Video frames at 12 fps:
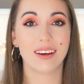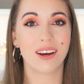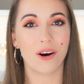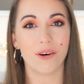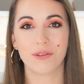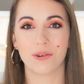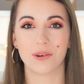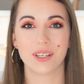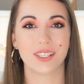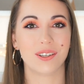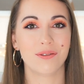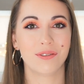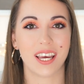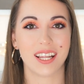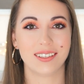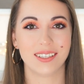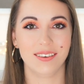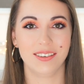of course don't forget to
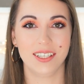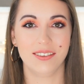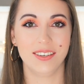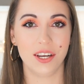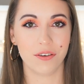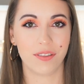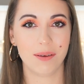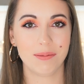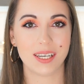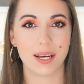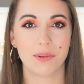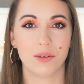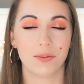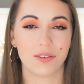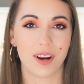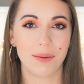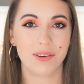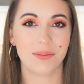give this video a thumbs up,
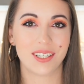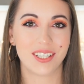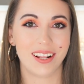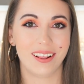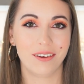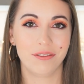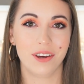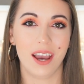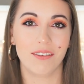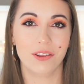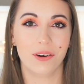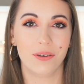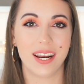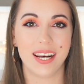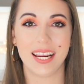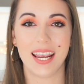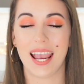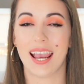subscribe to my channel if you haven't
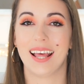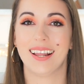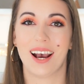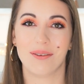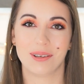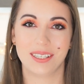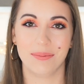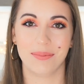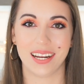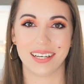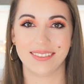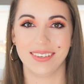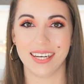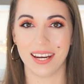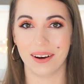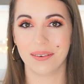already, and I will see you in my next video.